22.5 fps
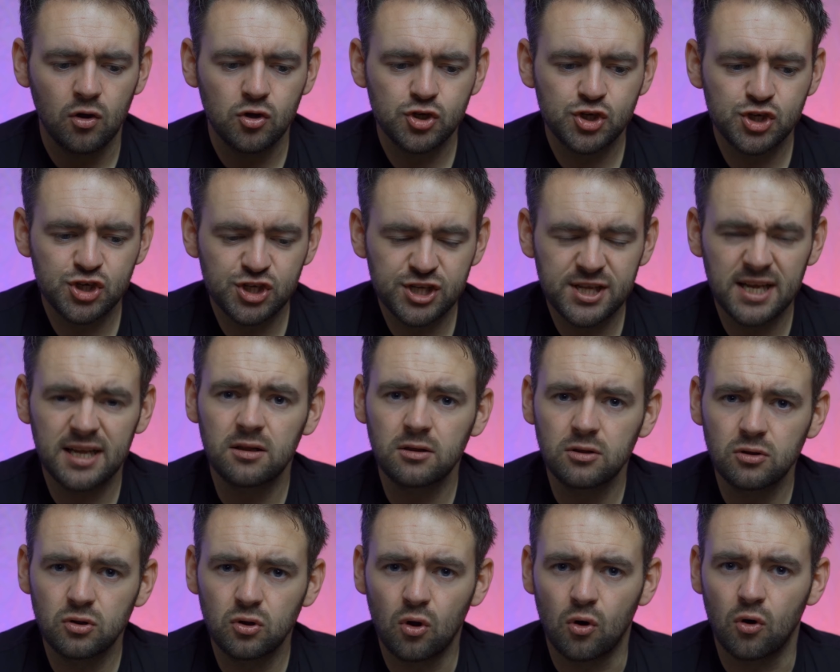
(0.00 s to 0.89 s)

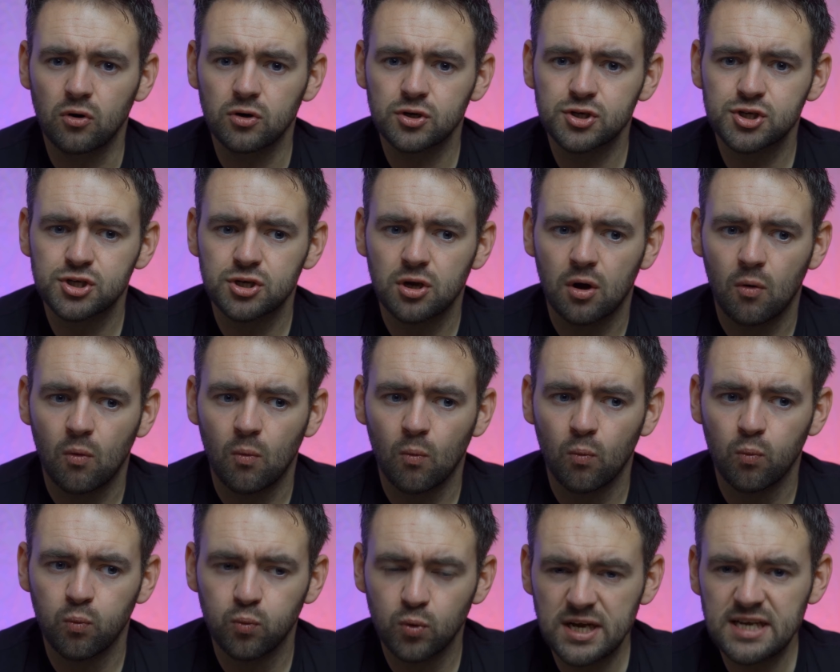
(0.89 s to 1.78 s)
still looks
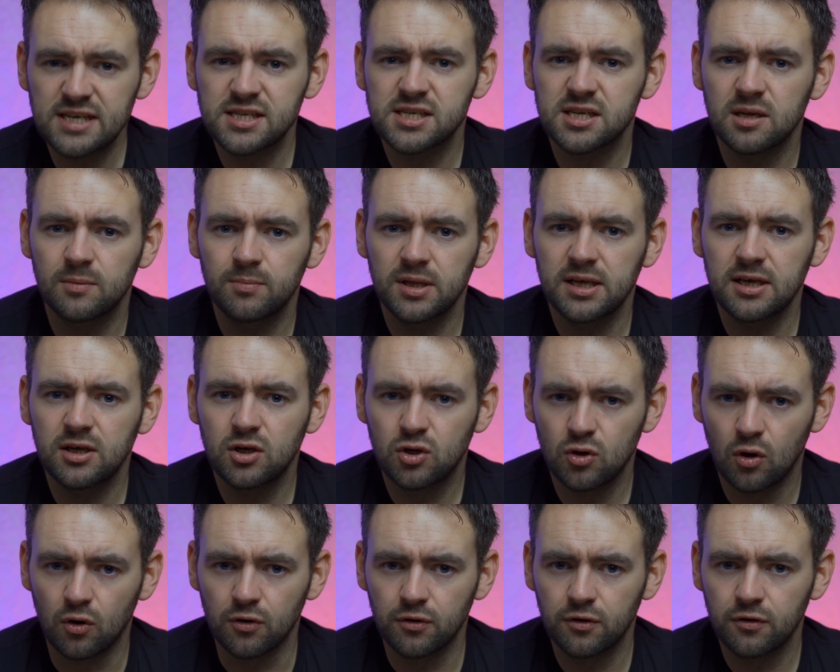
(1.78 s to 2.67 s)
reasonably
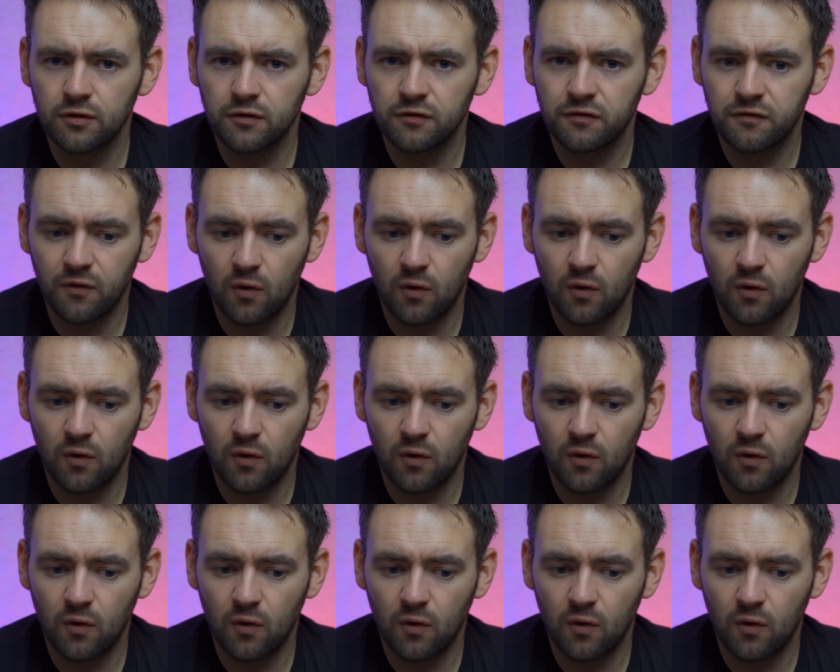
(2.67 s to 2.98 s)
good